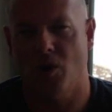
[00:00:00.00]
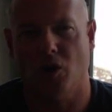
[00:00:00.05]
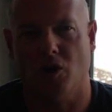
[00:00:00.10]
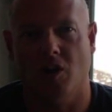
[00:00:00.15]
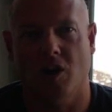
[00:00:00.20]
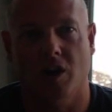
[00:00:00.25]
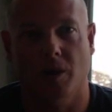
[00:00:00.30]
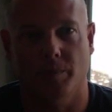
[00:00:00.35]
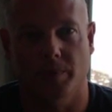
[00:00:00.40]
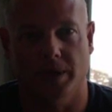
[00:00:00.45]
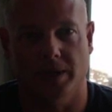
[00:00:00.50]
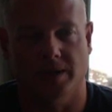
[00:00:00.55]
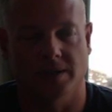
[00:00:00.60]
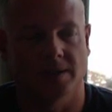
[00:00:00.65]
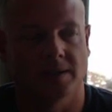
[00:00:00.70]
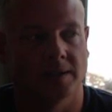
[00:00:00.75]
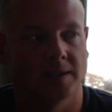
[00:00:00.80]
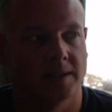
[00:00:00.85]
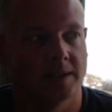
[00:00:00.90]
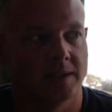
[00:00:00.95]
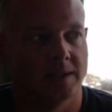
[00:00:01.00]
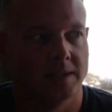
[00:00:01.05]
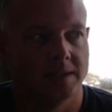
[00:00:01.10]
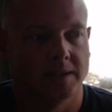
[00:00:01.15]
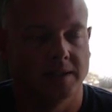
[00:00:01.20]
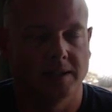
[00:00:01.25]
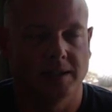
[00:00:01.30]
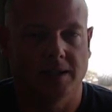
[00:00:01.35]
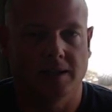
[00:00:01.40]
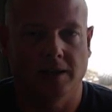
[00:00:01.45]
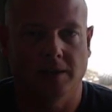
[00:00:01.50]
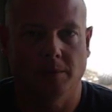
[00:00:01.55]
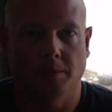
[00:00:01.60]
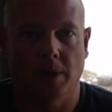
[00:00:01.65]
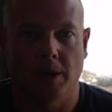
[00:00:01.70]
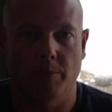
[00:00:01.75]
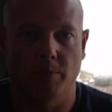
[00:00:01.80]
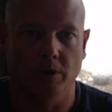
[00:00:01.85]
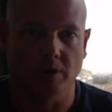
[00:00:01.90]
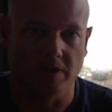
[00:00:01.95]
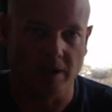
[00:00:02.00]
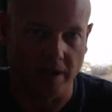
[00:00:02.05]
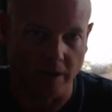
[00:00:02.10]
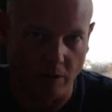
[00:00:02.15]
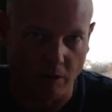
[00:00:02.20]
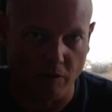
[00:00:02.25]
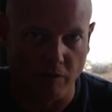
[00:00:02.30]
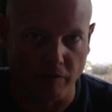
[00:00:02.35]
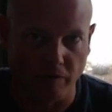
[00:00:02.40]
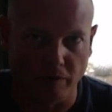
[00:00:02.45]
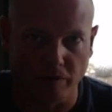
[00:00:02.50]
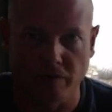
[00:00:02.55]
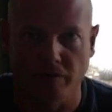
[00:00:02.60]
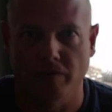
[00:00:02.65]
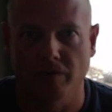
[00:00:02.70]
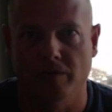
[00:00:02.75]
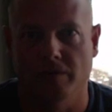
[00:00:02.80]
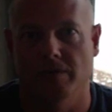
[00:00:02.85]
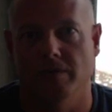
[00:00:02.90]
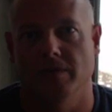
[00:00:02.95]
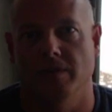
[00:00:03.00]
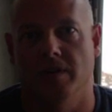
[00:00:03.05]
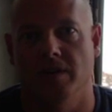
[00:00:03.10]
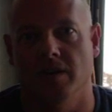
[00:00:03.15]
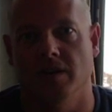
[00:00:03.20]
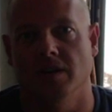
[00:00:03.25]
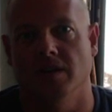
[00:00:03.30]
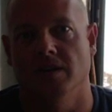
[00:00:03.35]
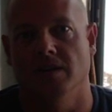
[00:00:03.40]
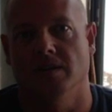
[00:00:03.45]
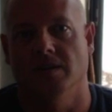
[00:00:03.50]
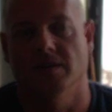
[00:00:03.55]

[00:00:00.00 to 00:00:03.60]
carpet. I put that over the